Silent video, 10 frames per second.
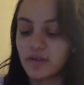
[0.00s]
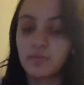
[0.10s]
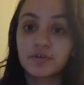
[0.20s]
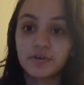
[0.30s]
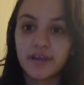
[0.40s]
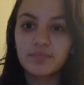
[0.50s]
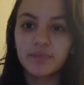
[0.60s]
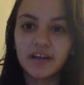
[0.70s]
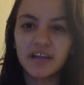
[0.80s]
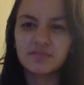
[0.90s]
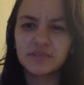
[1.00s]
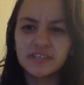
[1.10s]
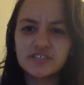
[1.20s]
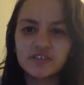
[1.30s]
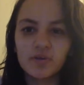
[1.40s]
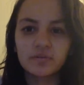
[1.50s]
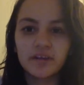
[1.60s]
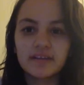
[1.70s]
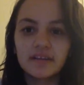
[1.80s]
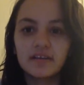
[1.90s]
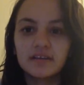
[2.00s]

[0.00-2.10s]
that would be great, but I really don't, like,